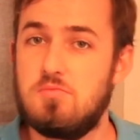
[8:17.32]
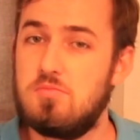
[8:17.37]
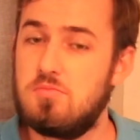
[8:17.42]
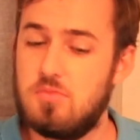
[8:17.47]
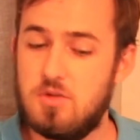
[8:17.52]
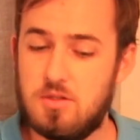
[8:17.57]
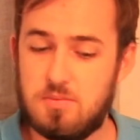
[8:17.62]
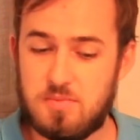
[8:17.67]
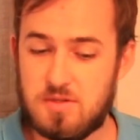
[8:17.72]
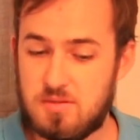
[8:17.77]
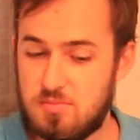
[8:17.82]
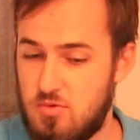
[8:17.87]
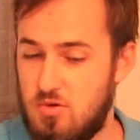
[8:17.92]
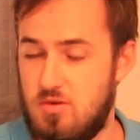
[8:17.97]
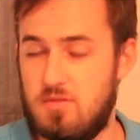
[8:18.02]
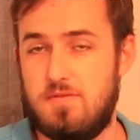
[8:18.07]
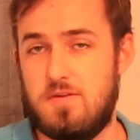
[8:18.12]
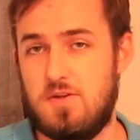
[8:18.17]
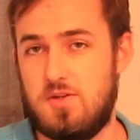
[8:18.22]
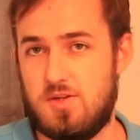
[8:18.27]
will be
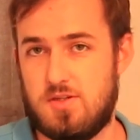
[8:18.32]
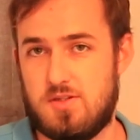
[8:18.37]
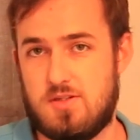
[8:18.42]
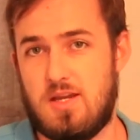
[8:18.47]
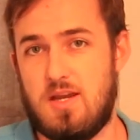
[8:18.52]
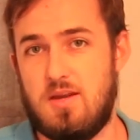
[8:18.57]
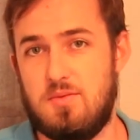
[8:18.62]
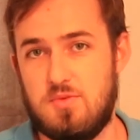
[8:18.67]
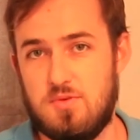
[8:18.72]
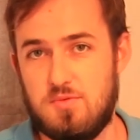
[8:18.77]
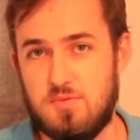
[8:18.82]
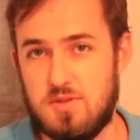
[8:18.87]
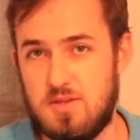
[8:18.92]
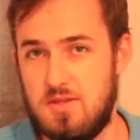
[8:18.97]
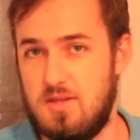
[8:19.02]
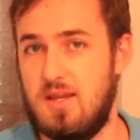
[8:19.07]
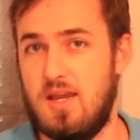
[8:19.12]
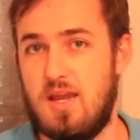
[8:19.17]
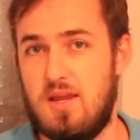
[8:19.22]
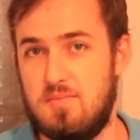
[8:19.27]
more efficient to help you win
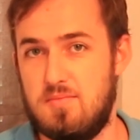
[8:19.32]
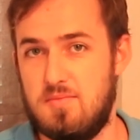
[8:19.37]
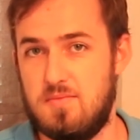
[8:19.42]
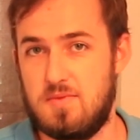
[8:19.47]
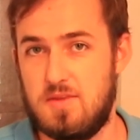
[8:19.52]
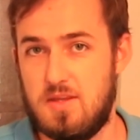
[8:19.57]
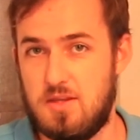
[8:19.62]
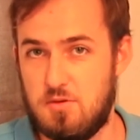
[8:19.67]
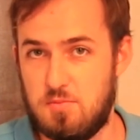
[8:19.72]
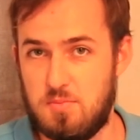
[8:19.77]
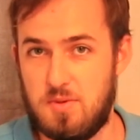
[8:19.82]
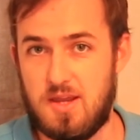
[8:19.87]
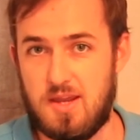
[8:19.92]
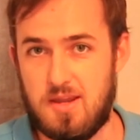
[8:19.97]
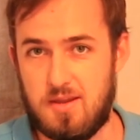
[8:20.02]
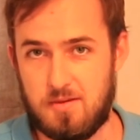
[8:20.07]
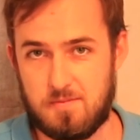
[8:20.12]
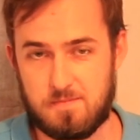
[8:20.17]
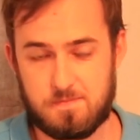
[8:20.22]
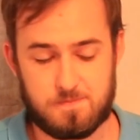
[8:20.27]
the game that you're playing.